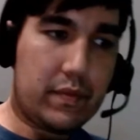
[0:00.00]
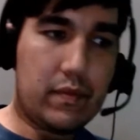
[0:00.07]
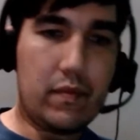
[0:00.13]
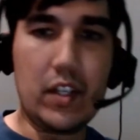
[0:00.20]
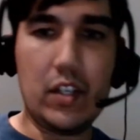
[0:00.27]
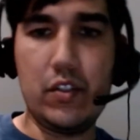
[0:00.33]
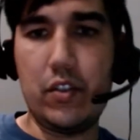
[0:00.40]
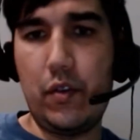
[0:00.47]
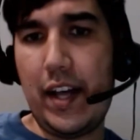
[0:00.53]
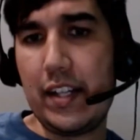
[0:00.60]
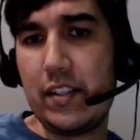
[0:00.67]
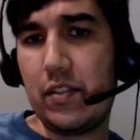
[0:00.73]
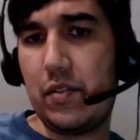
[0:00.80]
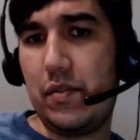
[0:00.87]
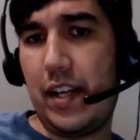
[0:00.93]
So
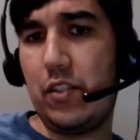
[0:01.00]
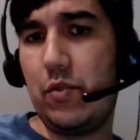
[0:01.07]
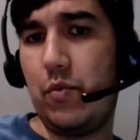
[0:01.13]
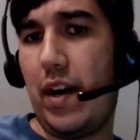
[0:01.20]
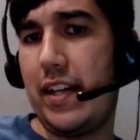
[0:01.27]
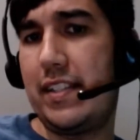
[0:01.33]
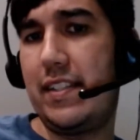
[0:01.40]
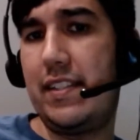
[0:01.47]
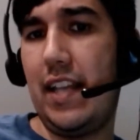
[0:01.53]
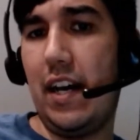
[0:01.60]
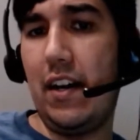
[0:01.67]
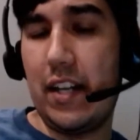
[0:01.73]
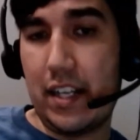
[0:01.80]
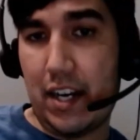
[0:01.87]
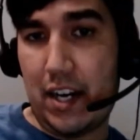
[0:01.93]
that's why
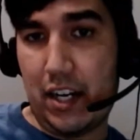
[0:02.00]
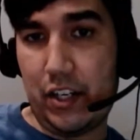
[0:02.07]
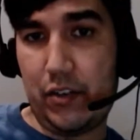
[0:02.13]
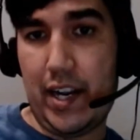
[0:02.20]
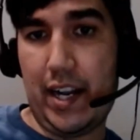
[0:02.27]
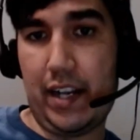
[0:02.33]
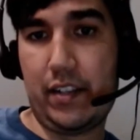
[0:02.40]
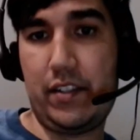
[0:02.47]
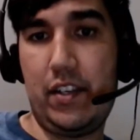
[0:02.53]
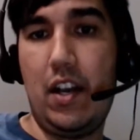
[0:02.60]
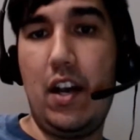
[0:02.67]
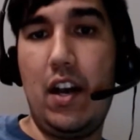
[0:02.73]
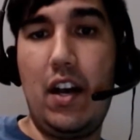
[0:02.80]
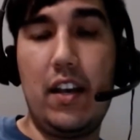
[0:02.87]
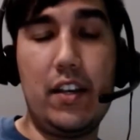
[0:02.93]
selling contracts
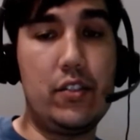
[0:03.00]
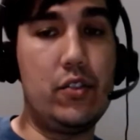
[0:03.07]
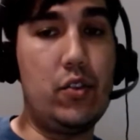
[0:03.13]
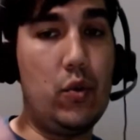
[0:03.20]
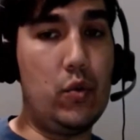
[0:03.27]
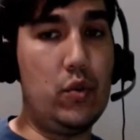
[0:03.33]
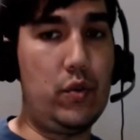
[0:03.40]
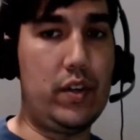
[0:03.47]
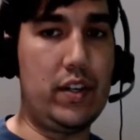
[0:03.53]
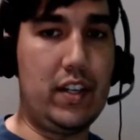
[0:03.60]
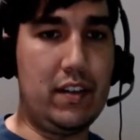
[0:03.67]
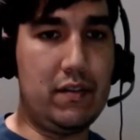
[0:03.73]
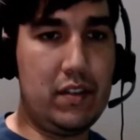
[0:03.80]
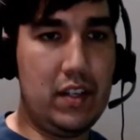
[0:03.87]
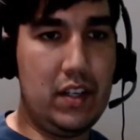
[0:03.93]
is so
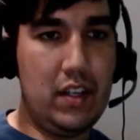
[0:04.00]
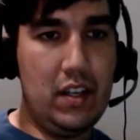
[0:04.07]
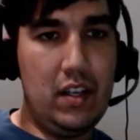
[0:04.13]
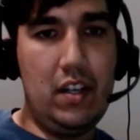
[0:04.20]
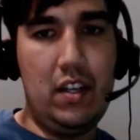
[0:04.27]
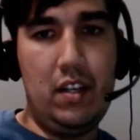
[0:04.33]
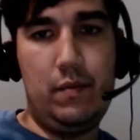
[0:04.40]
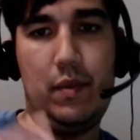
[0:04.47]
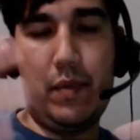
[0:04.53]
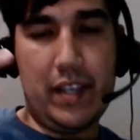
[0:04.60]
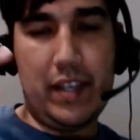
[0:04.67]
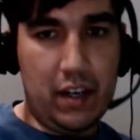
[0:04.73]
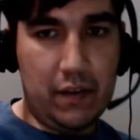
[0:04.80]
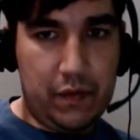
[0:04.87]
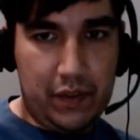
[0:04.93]
lucrative. But be
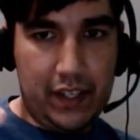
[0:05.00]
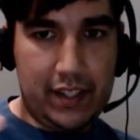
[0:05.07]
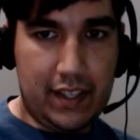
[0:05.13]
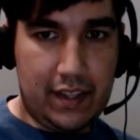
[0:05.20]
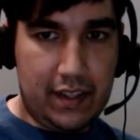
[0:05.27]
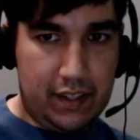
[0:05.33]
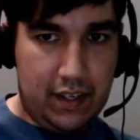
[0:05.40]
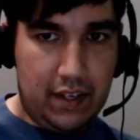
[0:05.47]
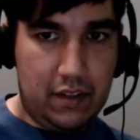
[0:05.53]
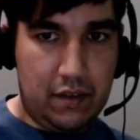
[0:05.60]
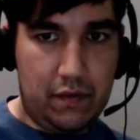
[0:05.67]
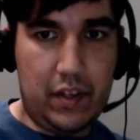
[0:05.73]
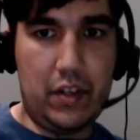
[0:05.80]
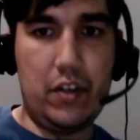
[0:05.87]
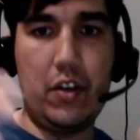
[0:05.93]
careful, I said this in another
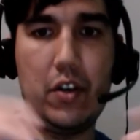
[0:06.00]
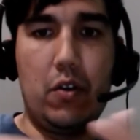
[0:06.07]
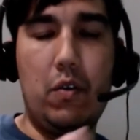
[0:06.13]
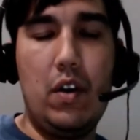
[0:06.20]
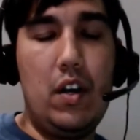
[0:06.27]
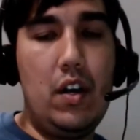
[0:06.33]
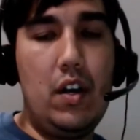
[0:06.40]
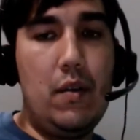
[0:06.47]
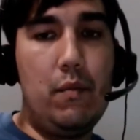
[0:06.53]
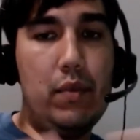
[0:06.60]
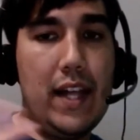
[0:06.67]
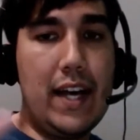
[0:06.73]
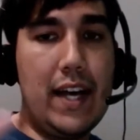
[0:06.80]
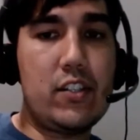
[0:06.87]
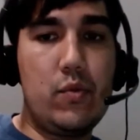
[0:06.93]
video,
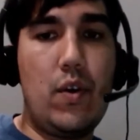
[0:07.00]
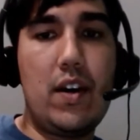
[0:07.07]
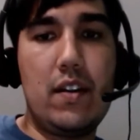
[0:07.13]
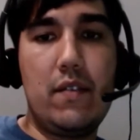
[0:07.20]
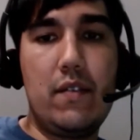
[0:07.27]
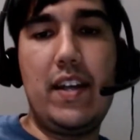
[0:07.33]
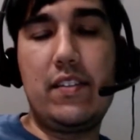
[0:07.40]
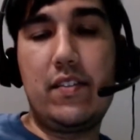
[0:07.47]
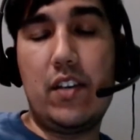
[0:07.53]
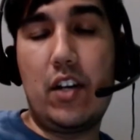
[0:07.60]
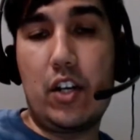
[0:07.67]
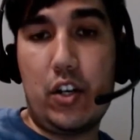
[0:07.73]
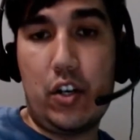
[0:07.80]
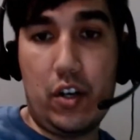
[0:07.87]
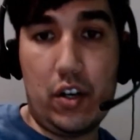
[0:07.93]
black swan events
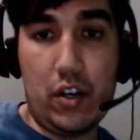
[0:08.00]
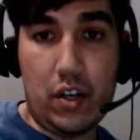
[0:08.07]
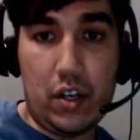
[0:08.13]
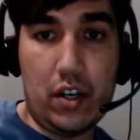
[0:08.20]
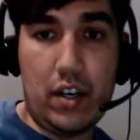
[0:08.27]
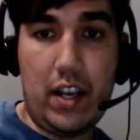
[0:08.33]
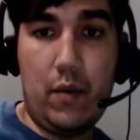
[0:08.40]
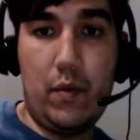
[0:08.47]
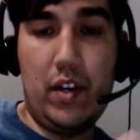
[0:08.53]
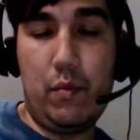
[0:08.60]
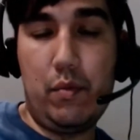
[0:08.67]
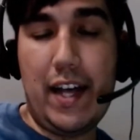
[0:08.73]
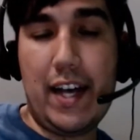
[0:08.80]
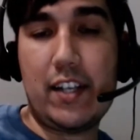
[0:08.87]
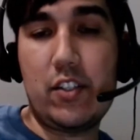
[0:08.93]
occur, and when a
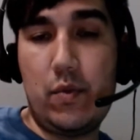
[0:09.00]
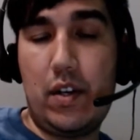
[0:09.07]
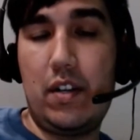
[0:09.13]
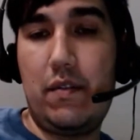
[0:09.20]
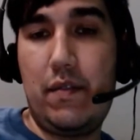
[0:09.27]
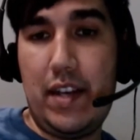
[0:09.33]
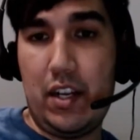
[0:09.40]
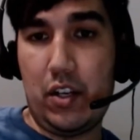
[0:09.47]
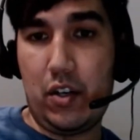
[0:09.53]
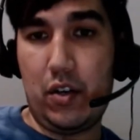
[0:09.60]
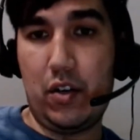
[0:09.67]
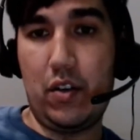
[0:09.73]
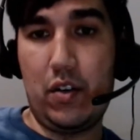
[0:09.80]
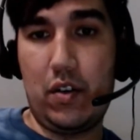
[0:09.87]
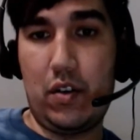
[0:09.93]
black swan event
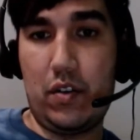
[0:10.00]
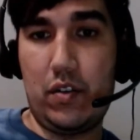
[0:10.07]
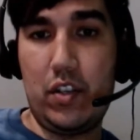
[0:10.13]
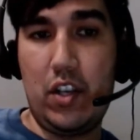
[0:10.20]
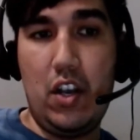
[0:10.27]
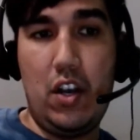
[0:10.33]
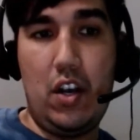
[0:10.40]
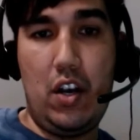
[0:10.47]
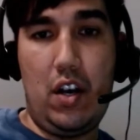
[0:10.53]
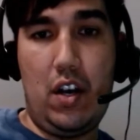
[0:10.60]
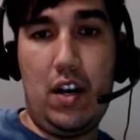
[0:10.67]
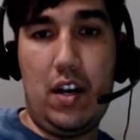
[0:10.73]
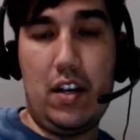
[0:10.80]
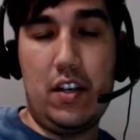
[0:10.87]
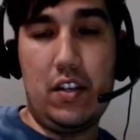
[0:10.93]
occurs,
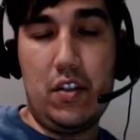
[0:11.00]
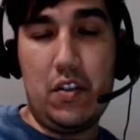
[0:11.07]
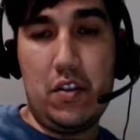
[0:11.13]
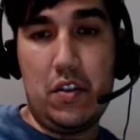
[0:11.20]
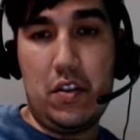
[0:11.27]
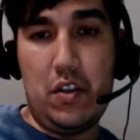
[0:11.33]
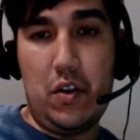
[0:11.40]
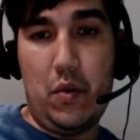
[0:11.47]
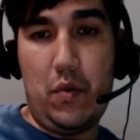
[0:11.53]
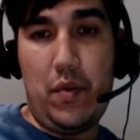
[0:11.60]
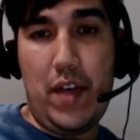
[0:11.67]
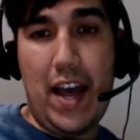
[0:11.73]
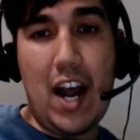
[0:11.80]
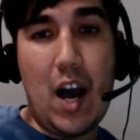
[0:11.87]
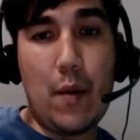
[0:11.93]

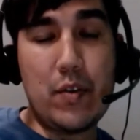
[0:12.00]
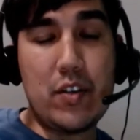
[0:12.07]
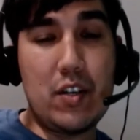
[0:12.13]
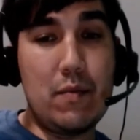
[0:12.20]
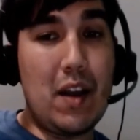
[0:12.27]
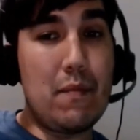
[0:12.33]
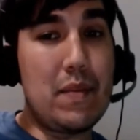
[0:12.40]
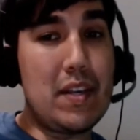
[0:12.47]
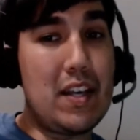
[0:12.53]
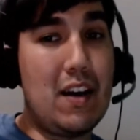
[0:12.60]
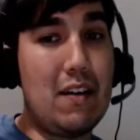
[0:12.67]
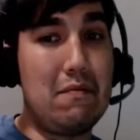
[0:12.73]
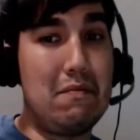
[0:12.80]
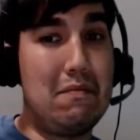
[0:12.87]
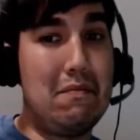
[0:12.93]
that option might
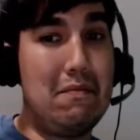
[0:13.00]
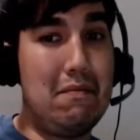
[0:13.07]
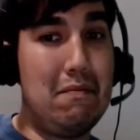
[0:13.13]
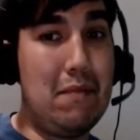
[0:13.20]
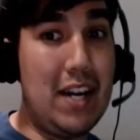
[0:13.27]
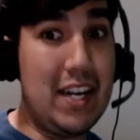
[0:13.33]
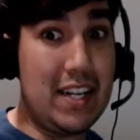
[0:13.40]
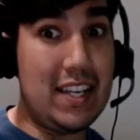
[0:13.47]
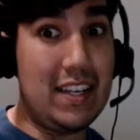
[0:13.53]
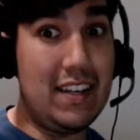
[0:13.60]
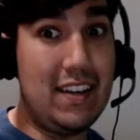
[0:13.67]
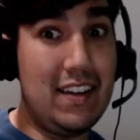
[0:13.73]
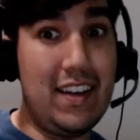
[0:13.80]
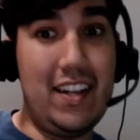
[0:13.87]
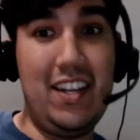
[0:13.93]
become money.
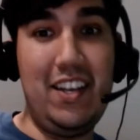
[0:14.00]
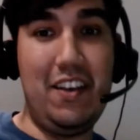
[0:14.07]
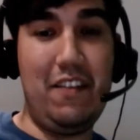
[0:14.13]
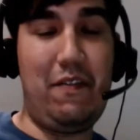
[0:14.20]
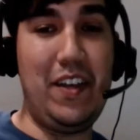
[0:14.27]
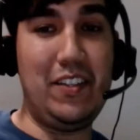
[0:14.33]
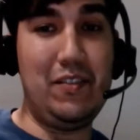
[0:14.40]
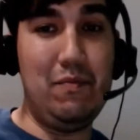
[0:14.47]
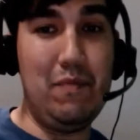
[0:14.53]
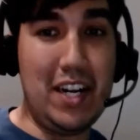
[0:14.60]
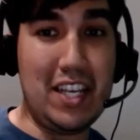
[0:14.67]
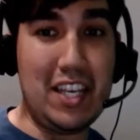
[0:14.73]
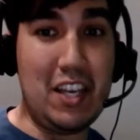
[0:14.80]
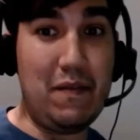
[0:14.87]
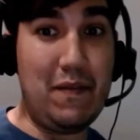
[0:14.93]
And if it's
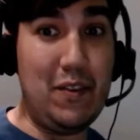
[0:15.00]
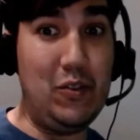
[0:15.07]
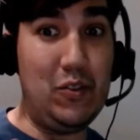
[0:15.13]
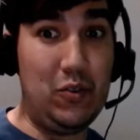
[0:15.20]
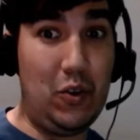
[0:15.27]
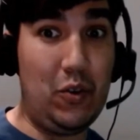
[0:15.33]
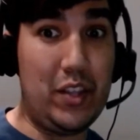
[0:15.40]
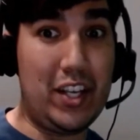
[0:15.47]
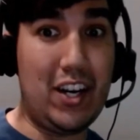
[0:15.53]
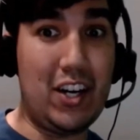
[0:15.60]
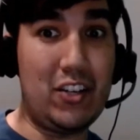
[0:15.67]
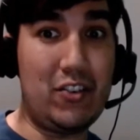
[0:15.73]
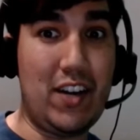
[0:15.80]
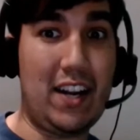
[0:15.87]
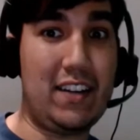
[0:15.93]
money, if you sold the
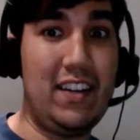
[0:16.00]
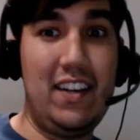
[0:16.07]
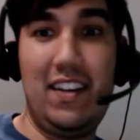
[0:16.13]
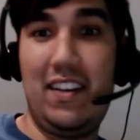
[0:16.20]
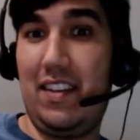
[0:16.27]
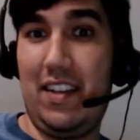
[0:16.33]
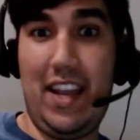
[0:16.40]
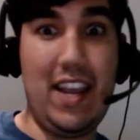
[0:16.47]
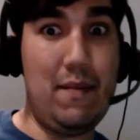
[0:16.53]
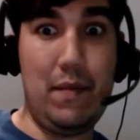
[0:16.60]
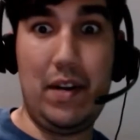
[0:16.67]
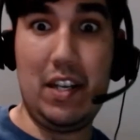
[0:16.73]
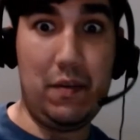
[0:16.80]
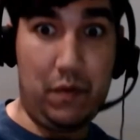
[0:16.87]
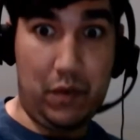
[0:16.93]
contract, it ain't
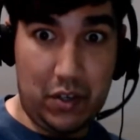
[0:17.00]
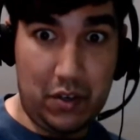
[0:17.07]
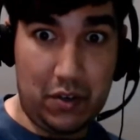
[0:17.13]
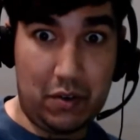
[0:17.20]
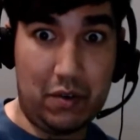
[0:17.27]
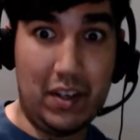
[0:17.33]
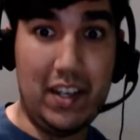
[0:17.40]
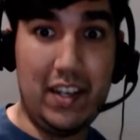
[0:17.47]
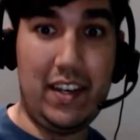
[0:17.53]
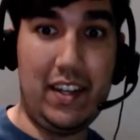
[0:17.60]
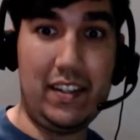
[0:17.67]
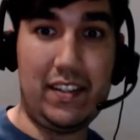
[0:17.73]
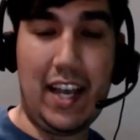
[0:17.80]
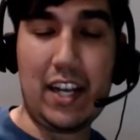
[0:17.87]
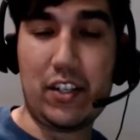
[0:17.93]
money for you.
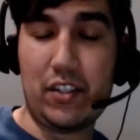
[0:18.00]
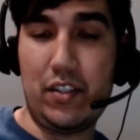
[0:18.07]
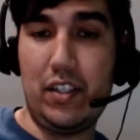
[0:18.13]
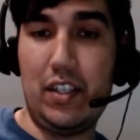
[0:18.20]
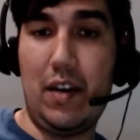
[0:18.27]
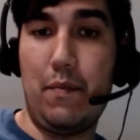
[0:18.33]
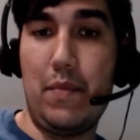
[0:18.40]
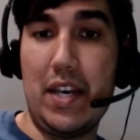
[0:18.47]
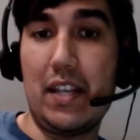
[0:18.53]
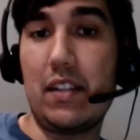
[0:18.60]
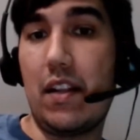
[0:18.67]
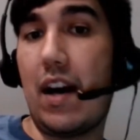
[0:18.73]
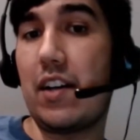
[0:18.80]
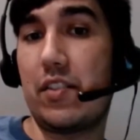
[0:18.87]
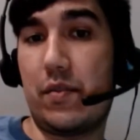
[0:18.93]
It's actually a big
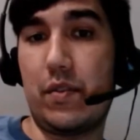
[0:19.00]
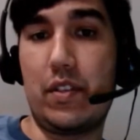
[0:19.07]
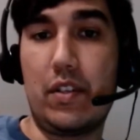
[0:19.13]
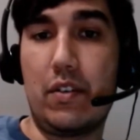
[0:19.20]
loss for you.